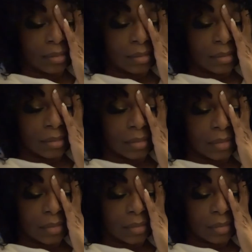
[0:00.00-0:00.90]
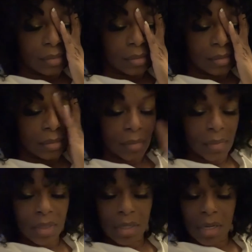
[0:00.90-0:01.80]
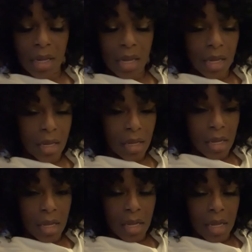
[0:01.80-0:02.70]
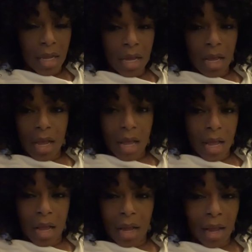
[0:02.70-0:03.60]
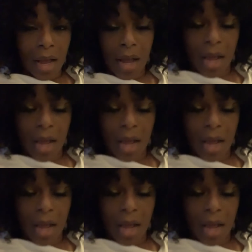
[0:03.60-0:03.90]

Nobody speaks.